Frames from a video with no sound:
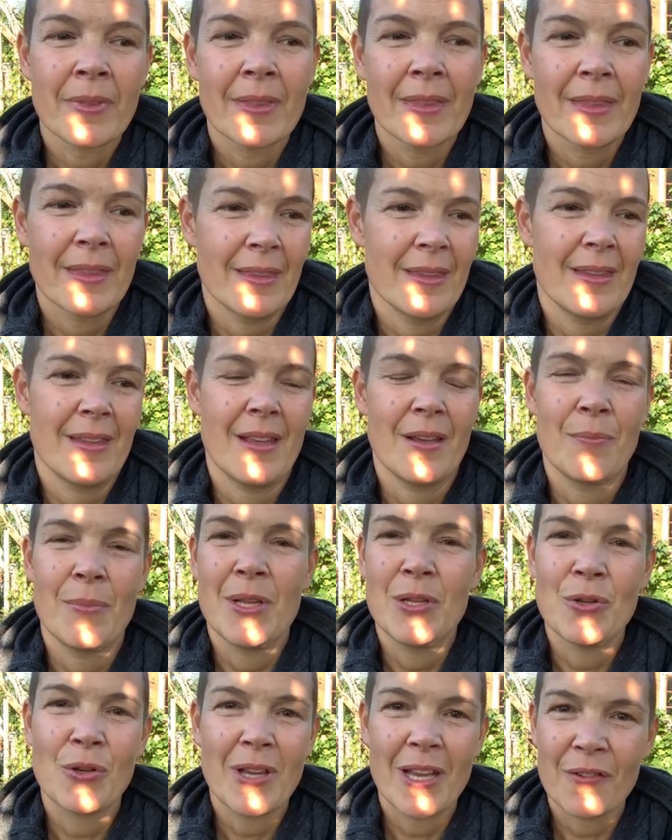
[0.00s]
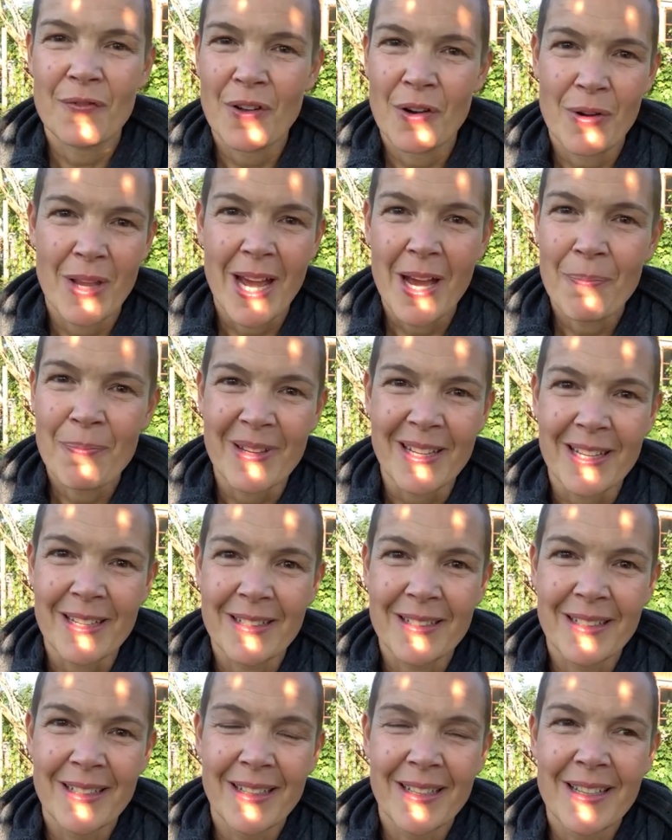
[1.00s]
I mean, you get very happy.
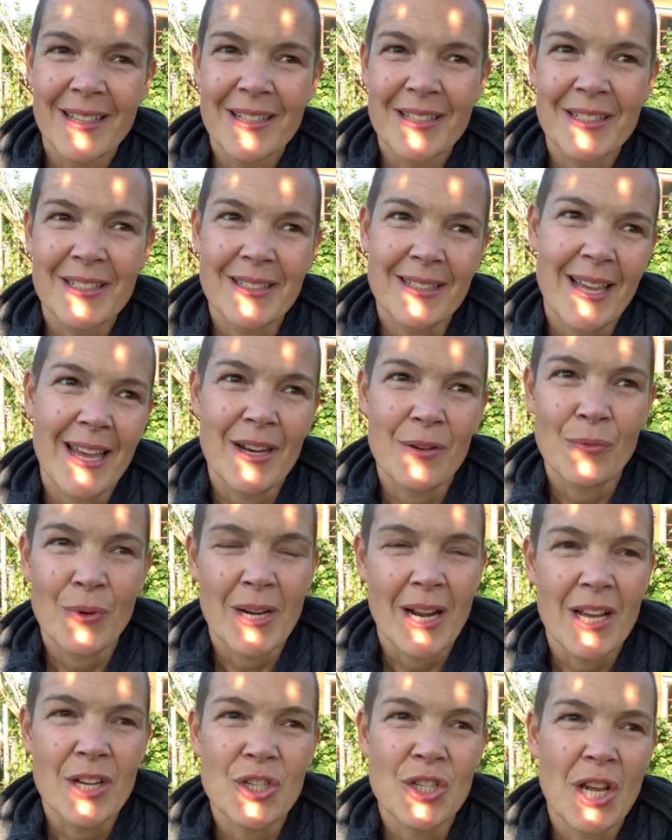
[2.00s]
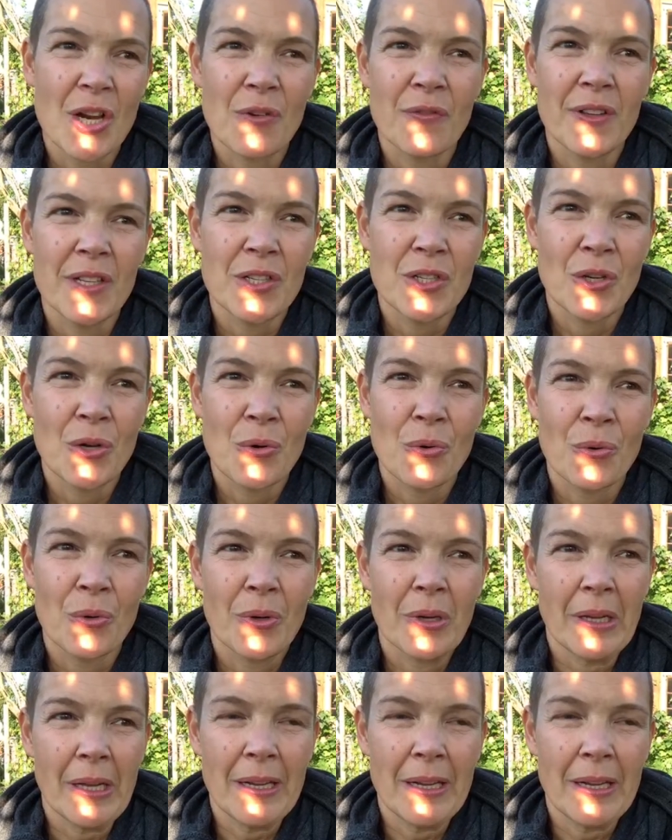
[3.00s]
And when I share a video